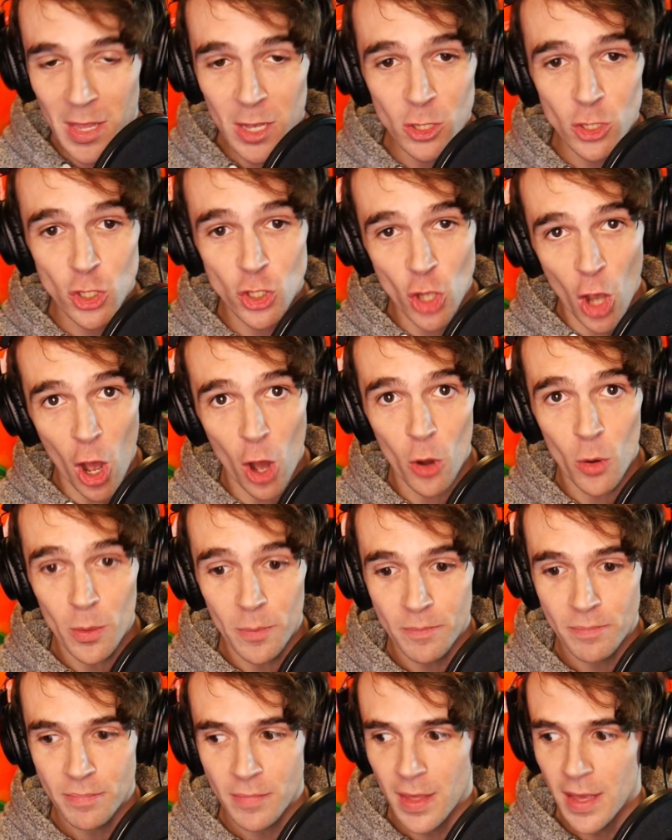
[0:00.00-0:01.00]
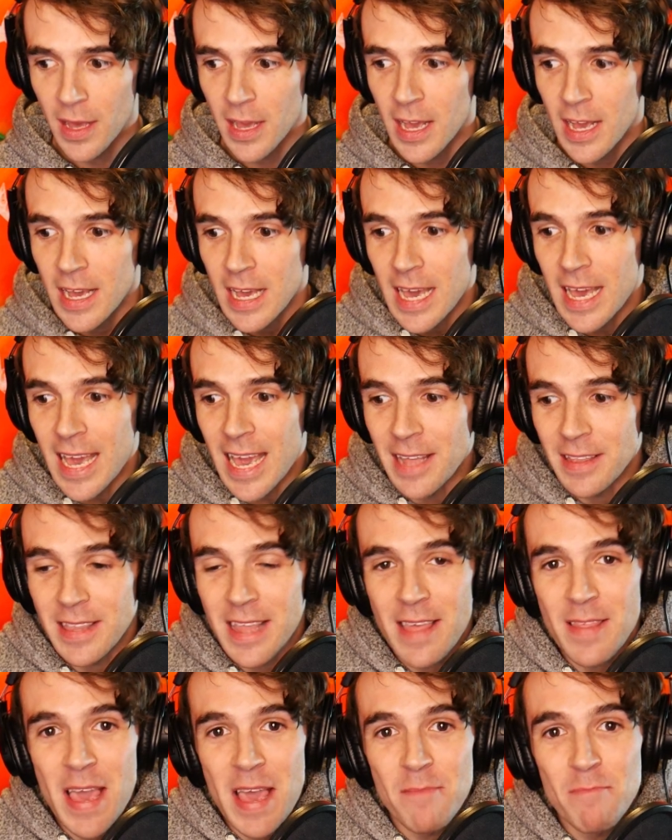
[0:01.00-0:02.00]
So,
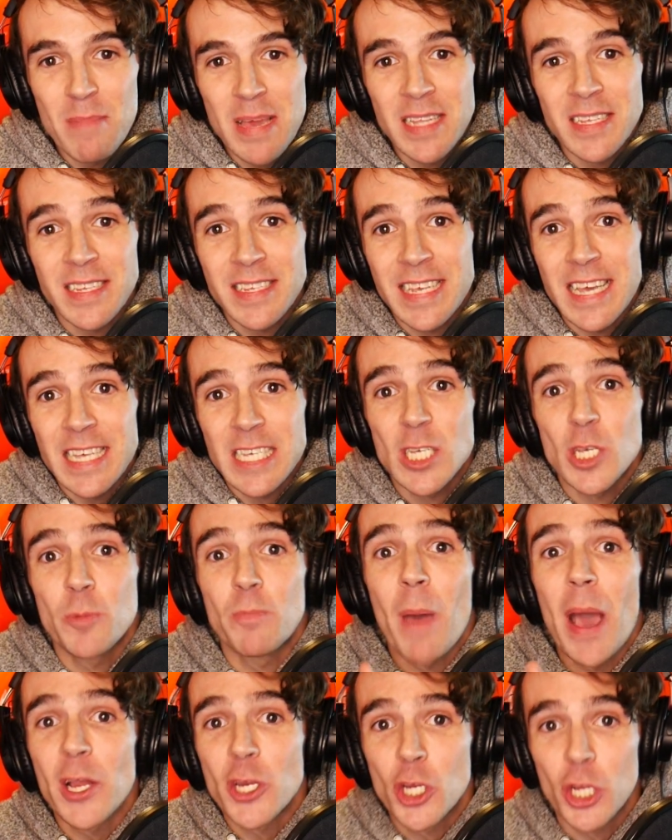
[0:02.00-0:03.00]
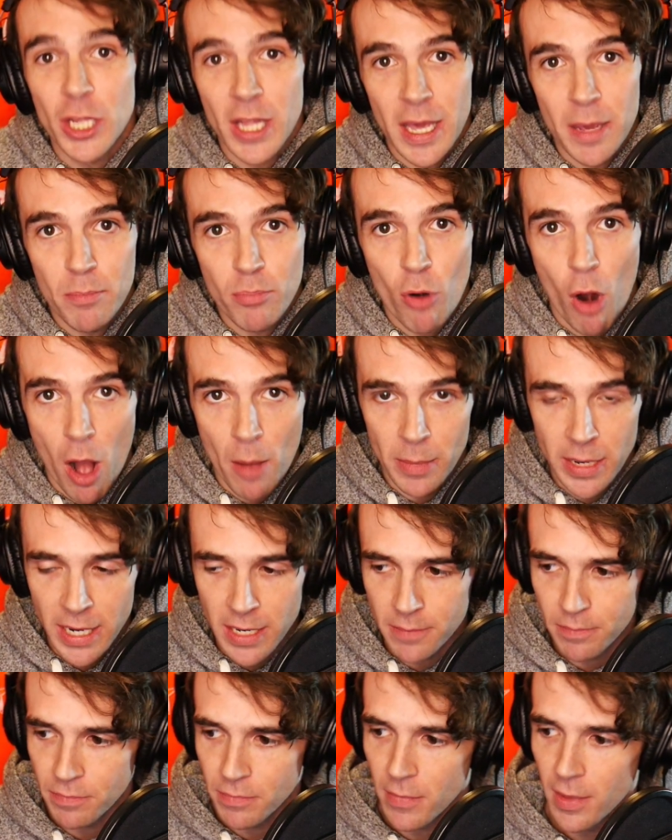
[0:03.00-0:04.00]
it means it's especially prominent.